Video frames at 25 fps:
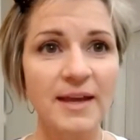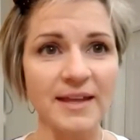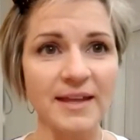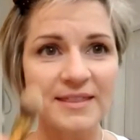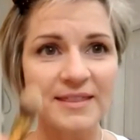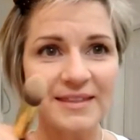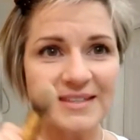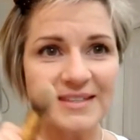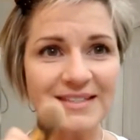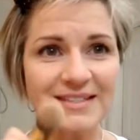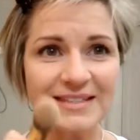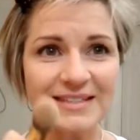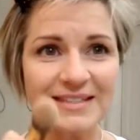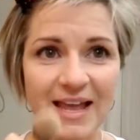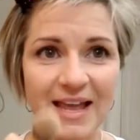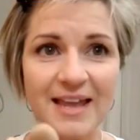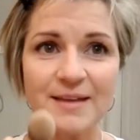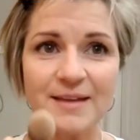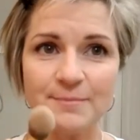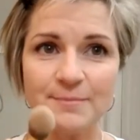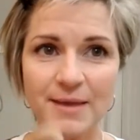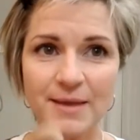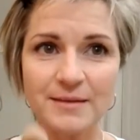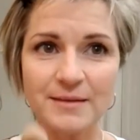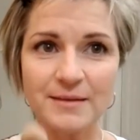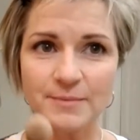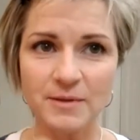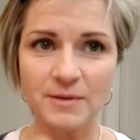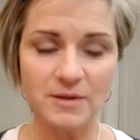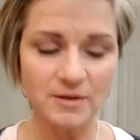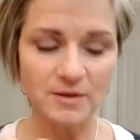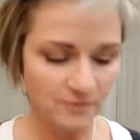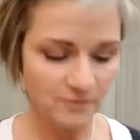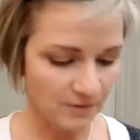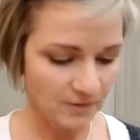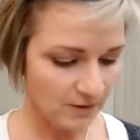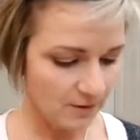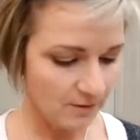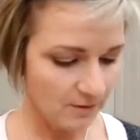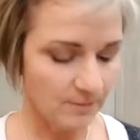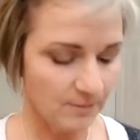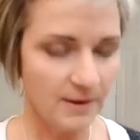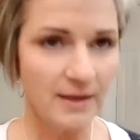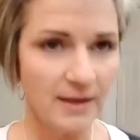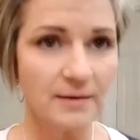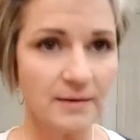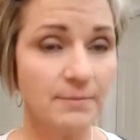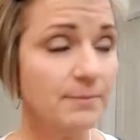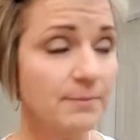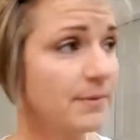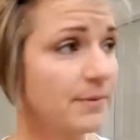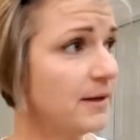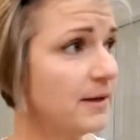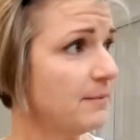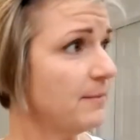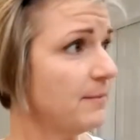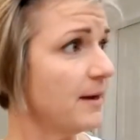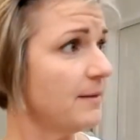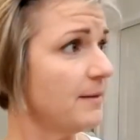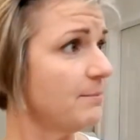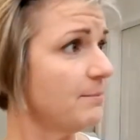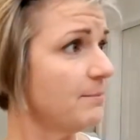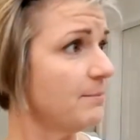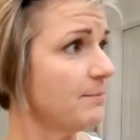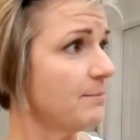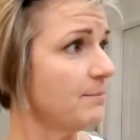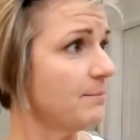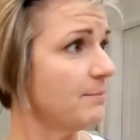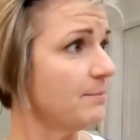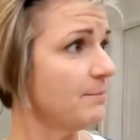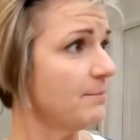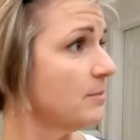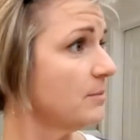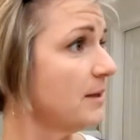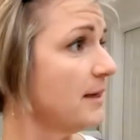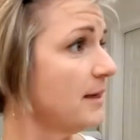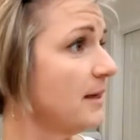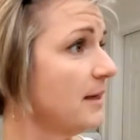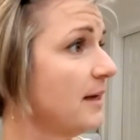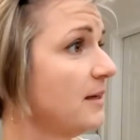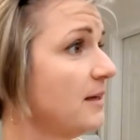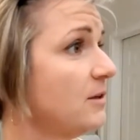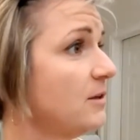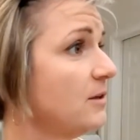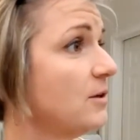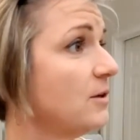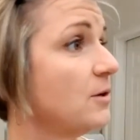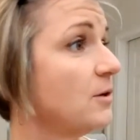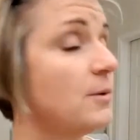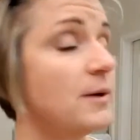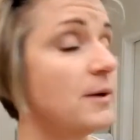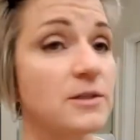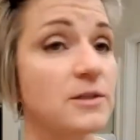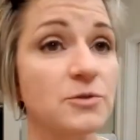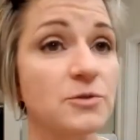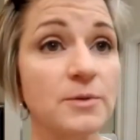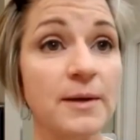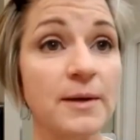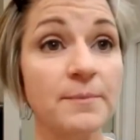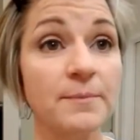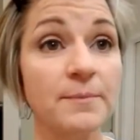this light makes me look very red, but in my bathroom light, I don't look quite as red.